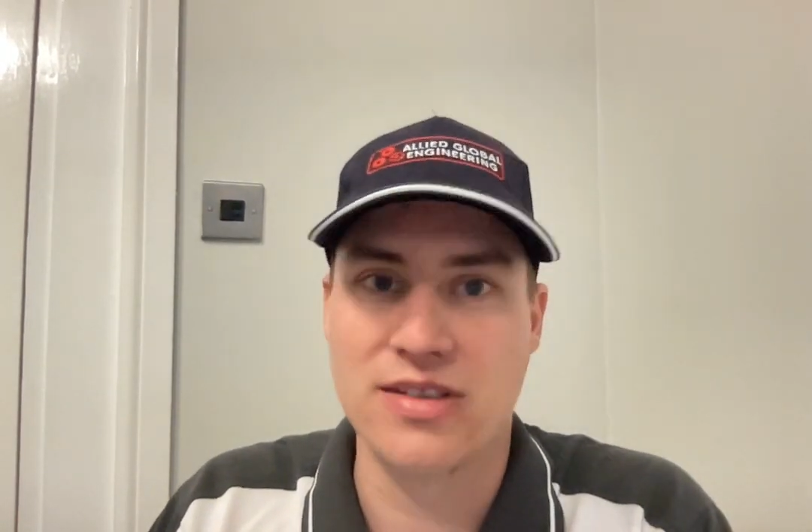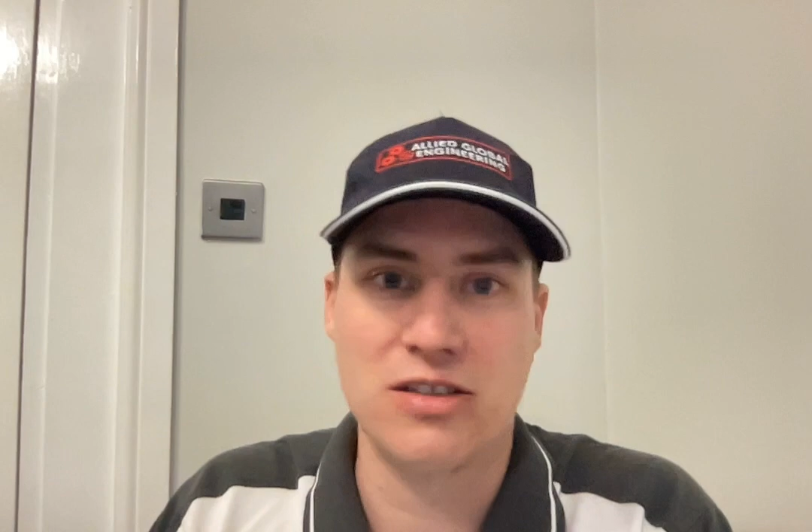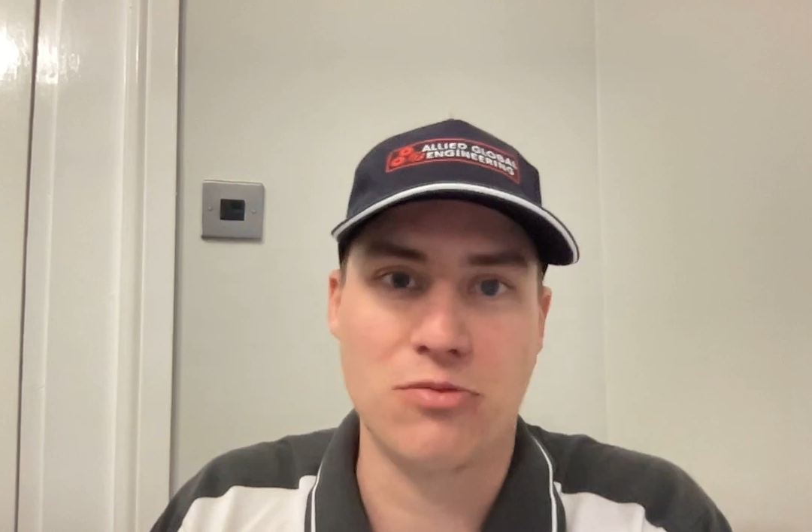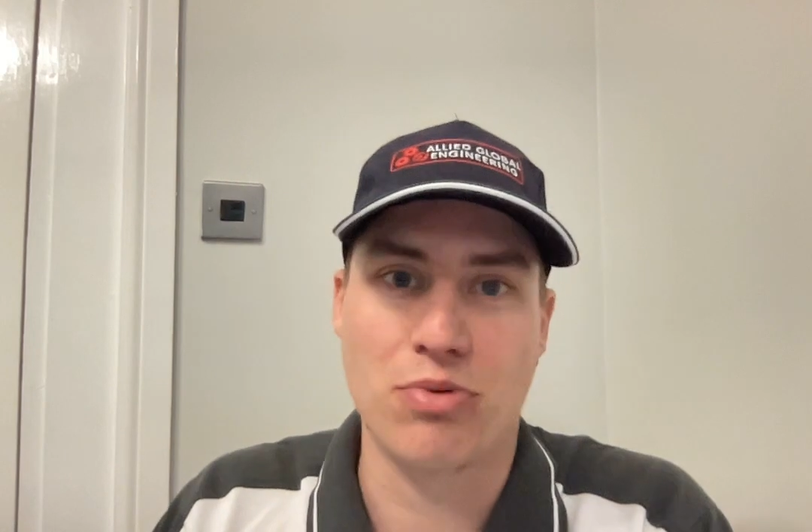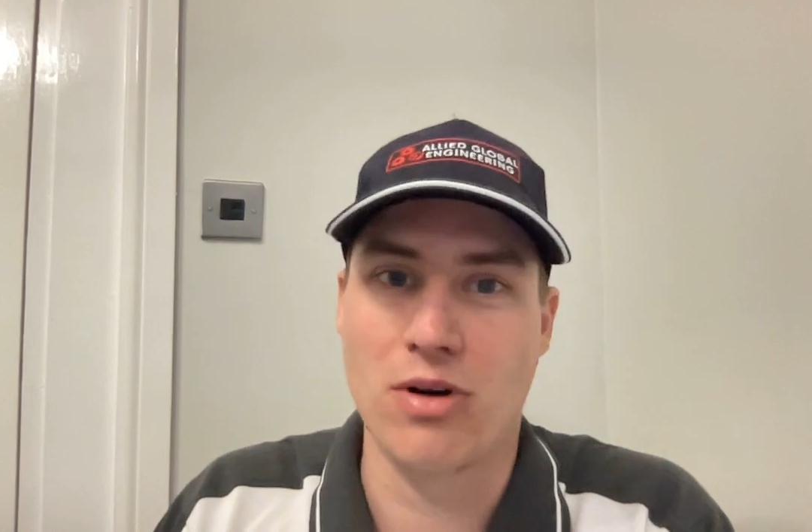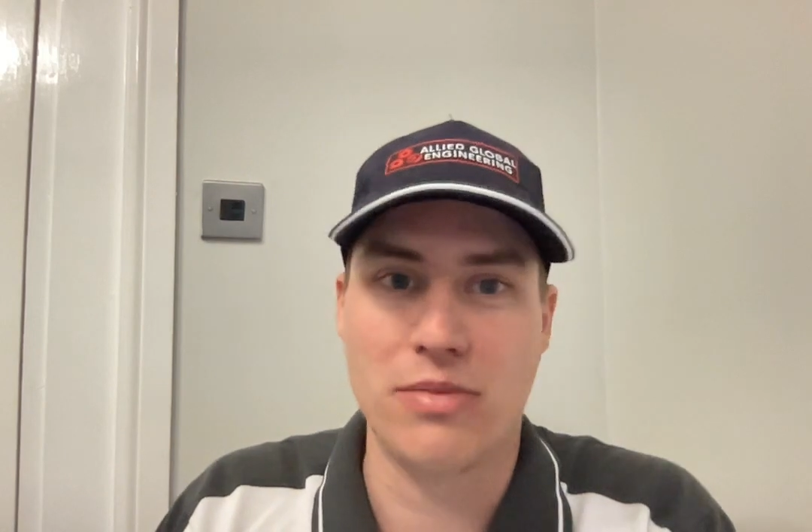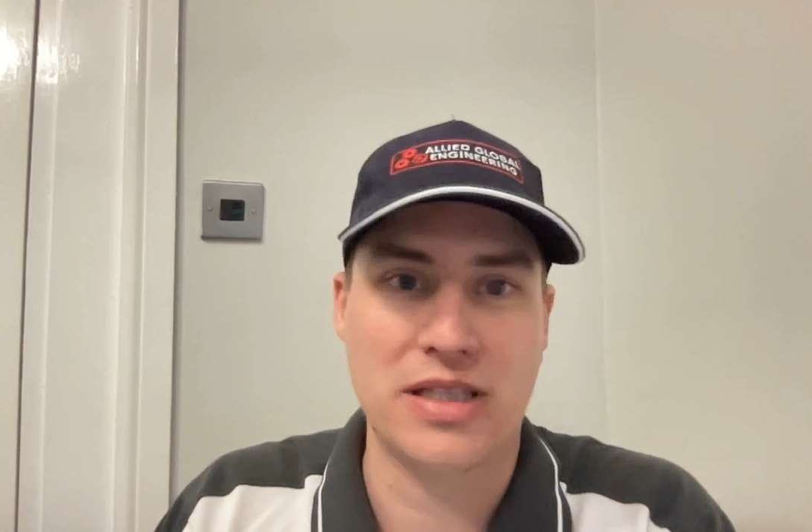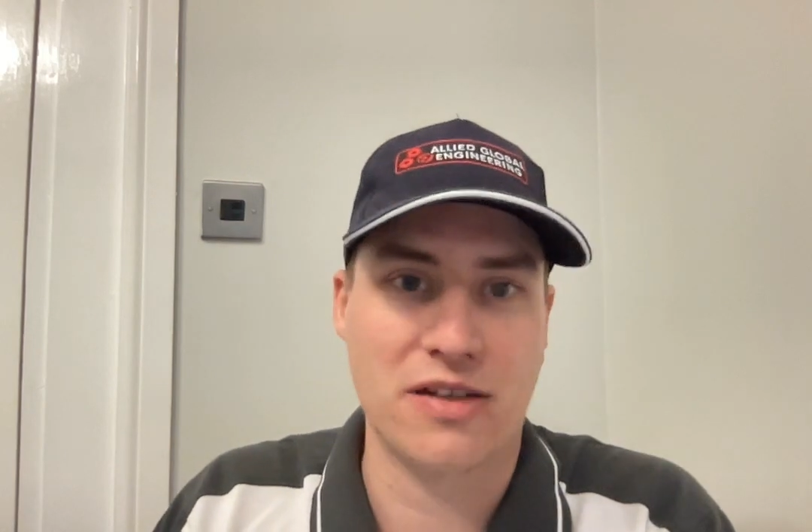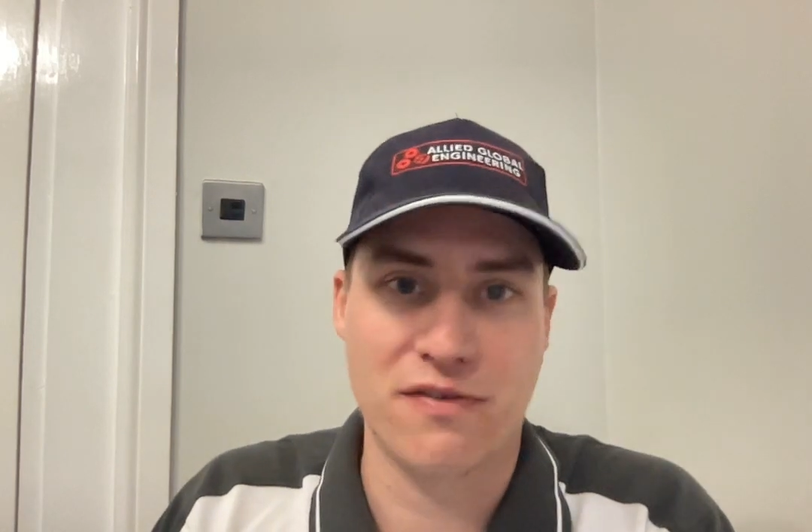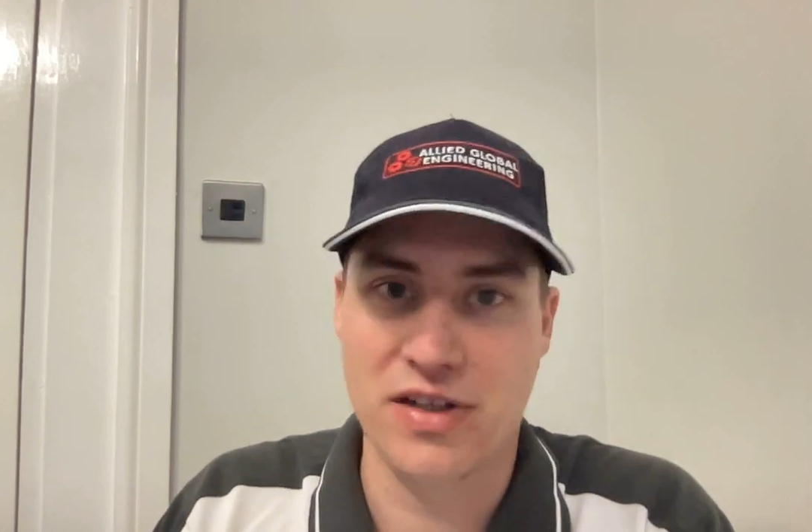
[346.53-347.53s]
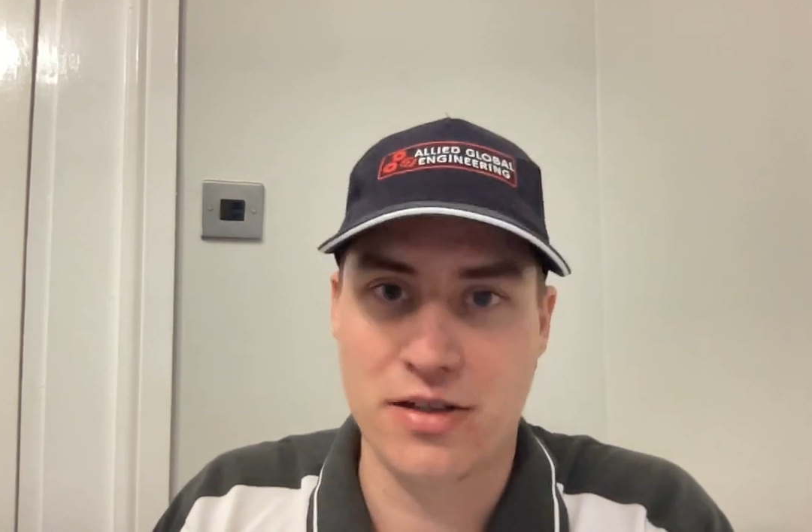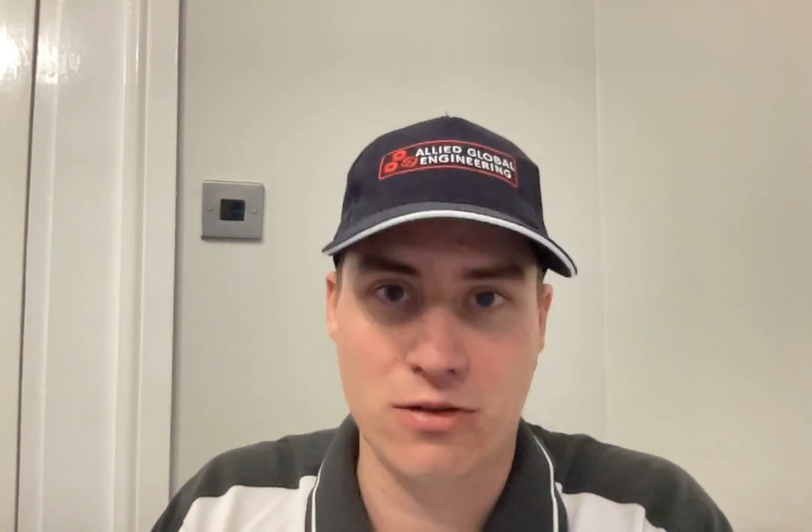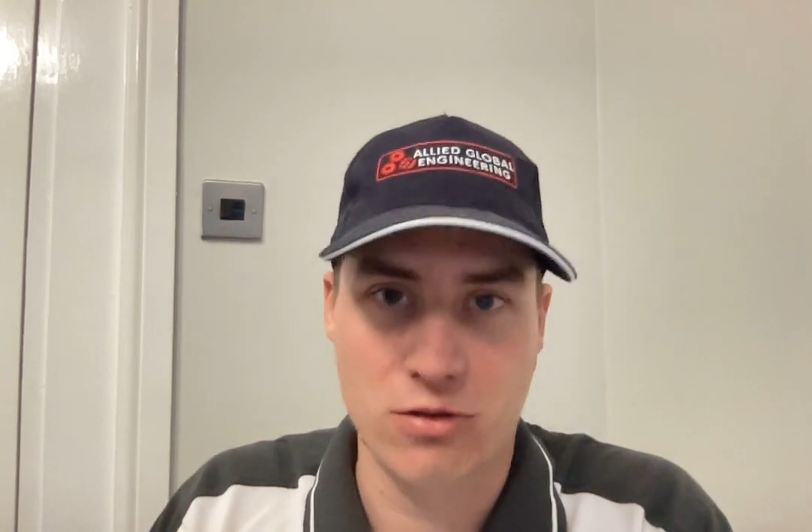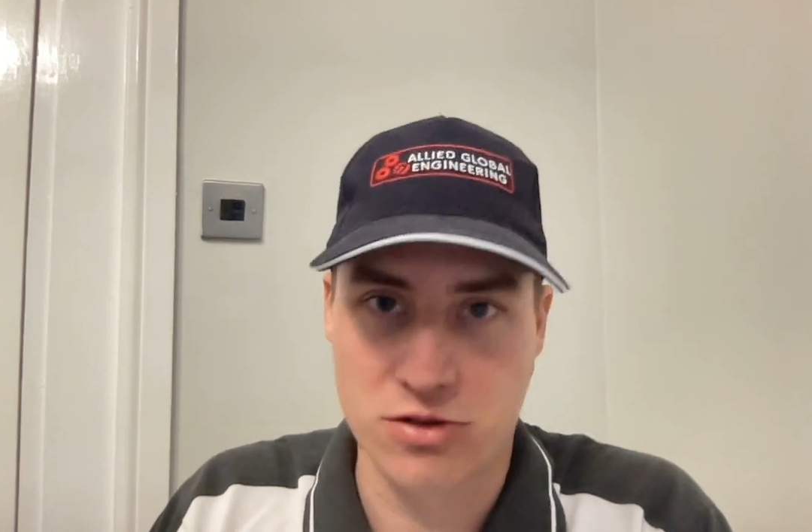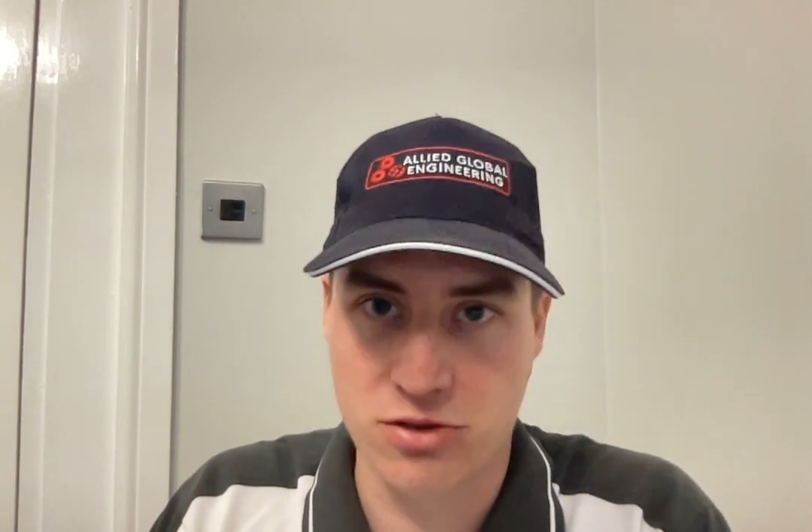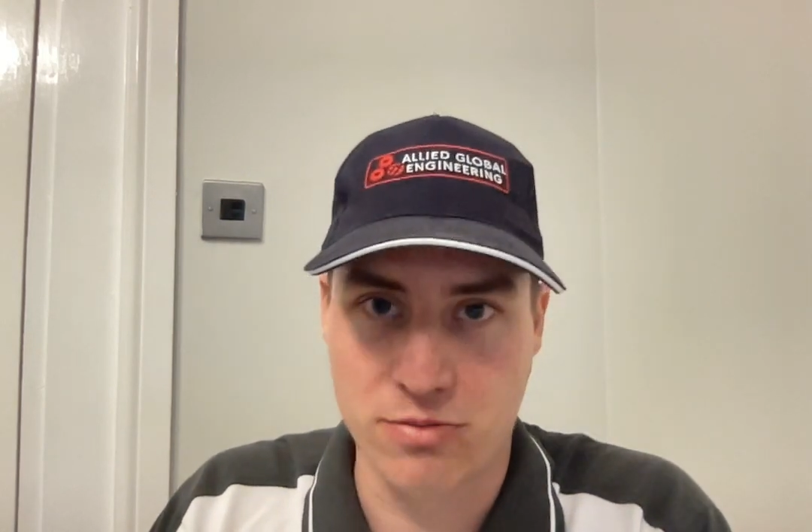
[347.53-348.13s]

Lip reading: and you probably can find a course